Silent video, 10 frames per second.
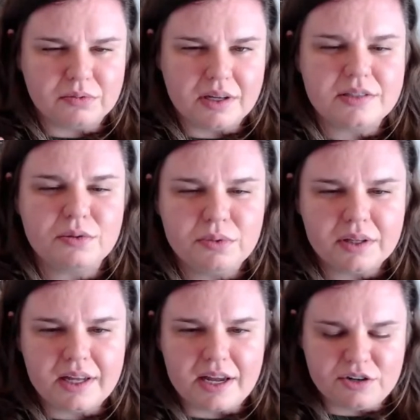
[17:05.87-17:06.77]
it's a
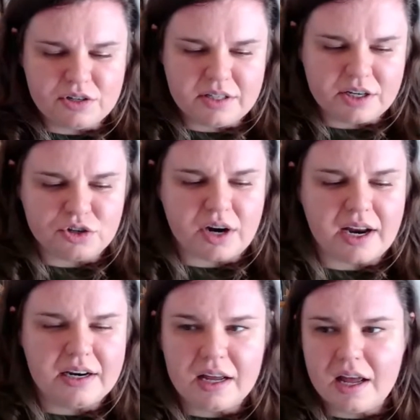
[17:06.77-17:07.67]
really interesting
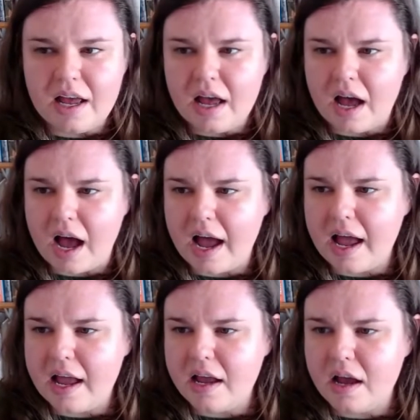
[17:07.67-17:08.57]
trend.
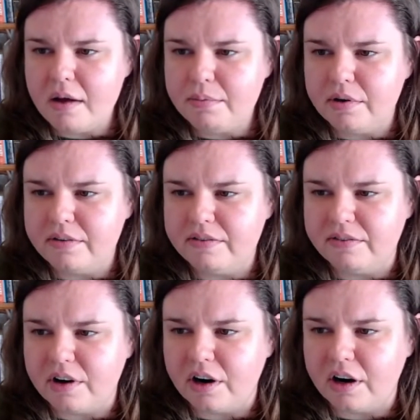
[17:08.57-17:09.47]
I
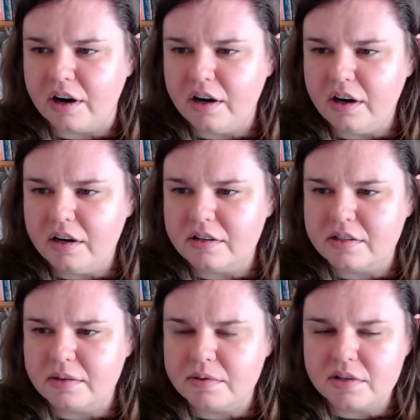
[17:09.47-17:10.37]
prefer,
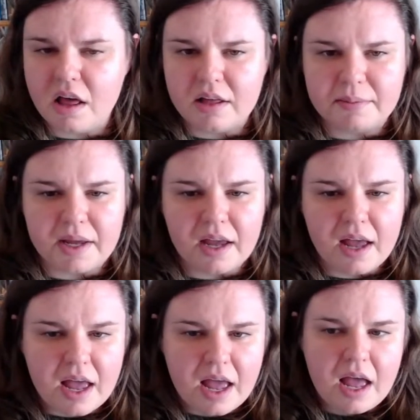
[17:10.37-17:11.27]
someone's calling me.
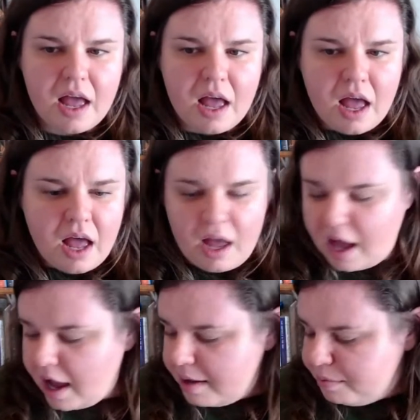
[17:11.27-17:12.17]

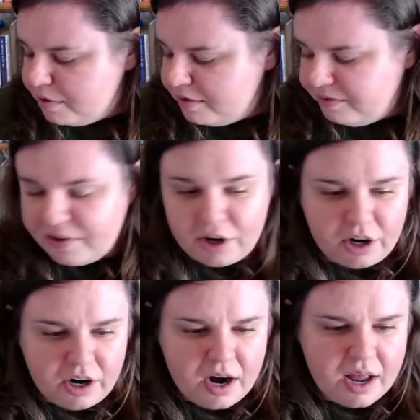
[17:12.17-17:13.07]
I
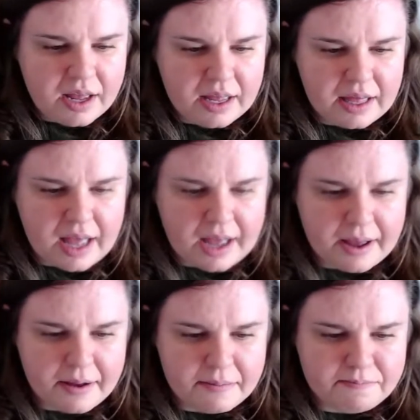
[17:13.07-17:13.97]
prefer
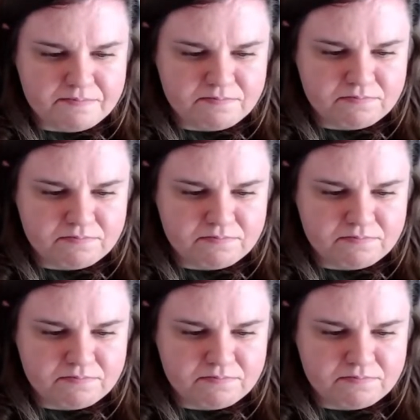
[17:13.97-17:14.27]
the